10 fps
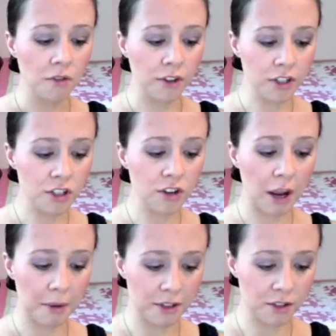First
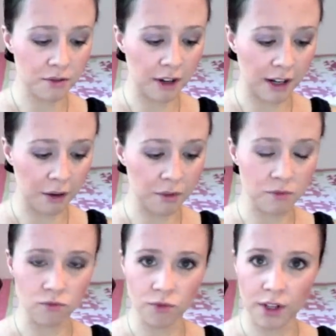trimester running was
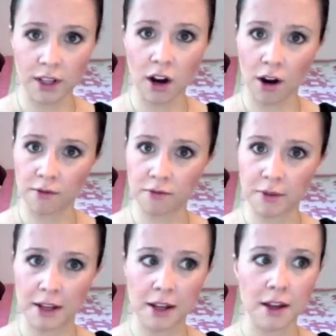really hard for
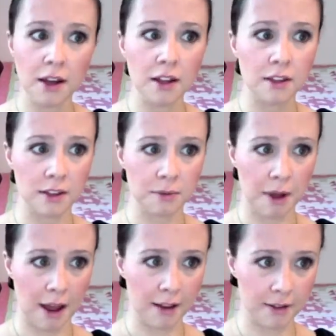me this
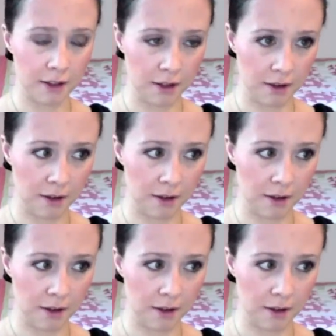past